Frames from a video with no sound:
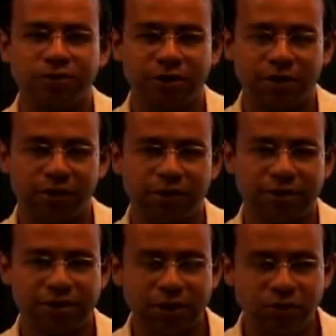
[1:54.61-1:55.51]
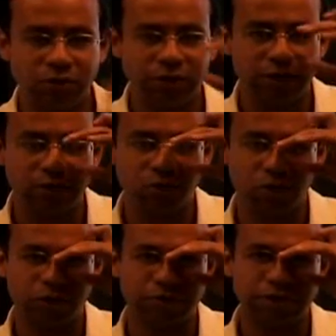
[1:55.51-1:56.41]
that are continuing the
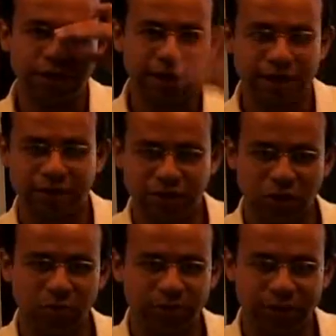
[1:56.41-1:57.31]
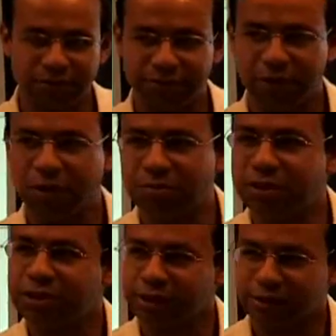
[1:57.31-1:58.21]
work of Cheikh Anta Diop in a very
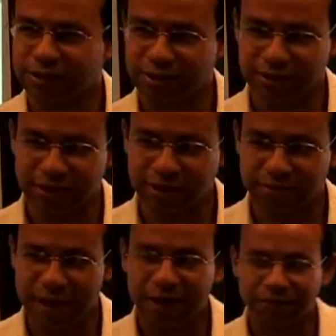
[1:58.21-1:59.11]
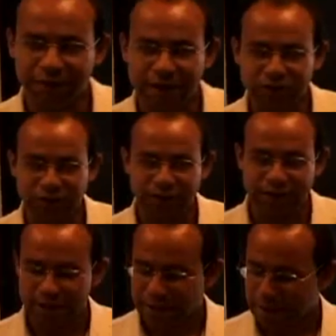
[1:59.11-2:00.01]
meticulous and systematic fashion.
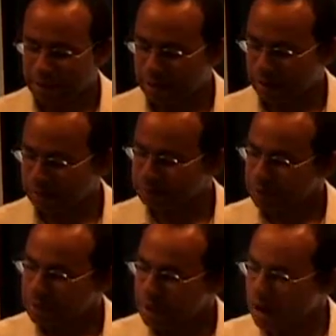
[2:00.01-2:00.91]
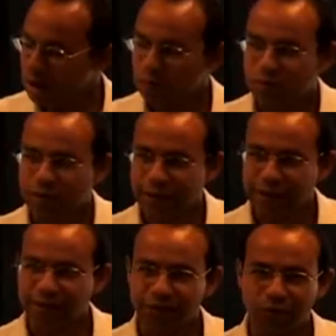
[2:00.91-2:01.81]
Our
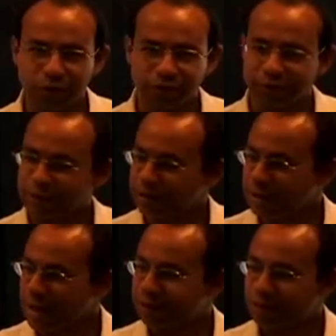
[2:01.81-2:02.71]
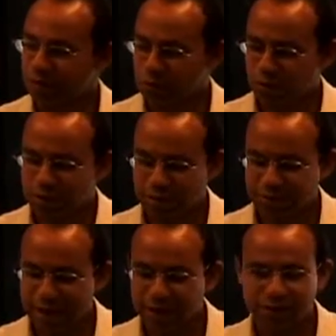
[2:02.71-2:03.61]
collective work in the African world comes
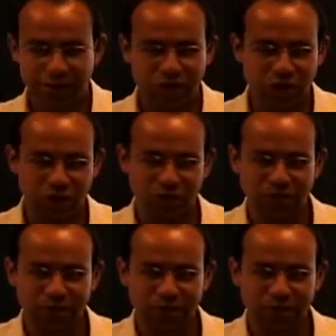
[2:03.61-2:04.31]
out in this journal.